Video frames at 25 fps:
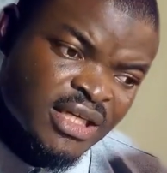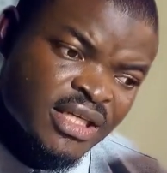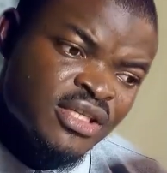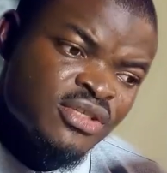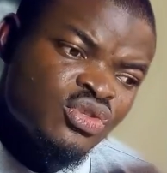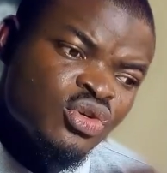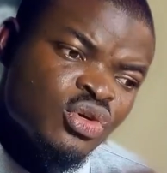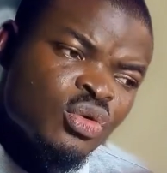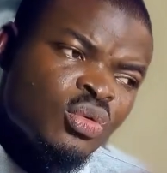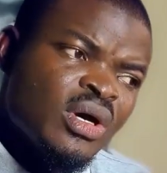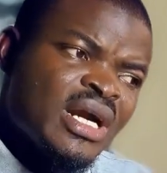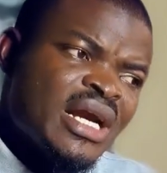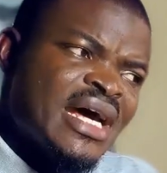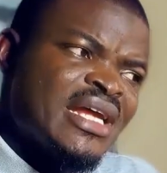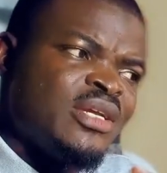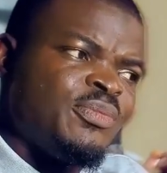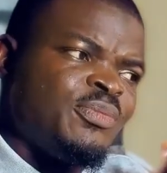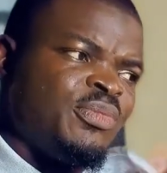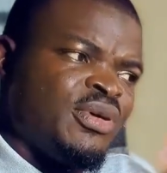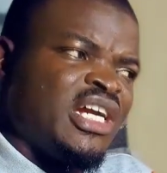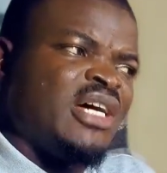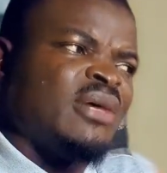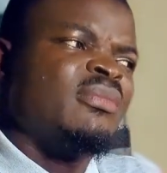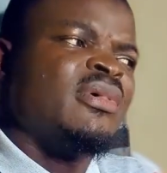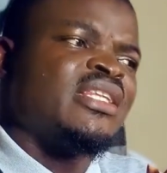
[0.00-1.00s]
So what are the
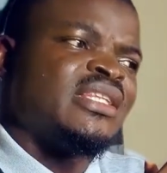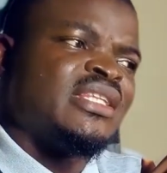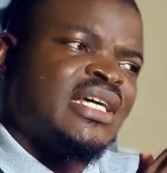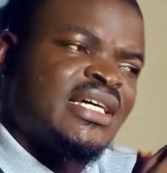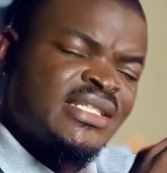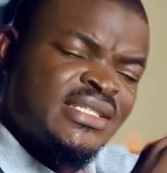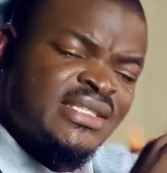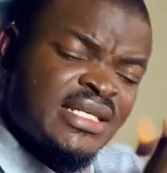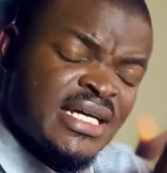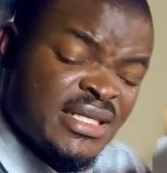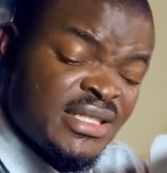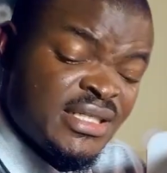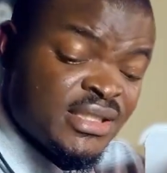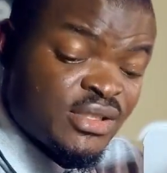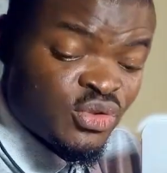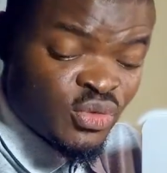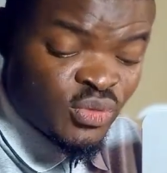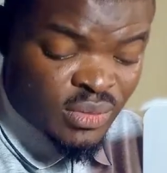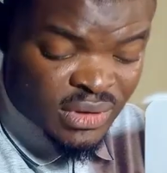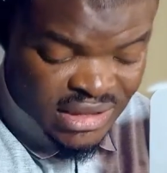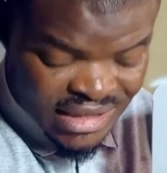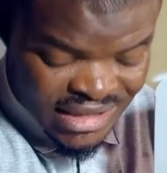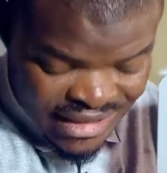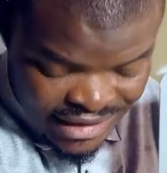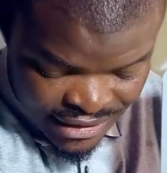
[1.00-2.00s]
parameters that need to
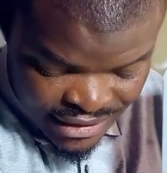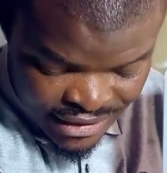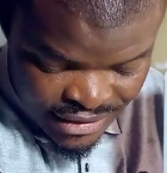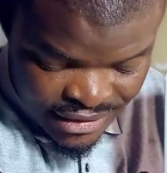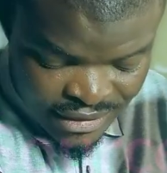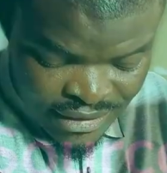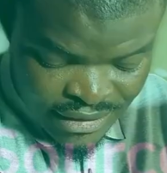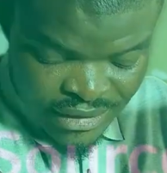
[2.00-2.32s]
be set?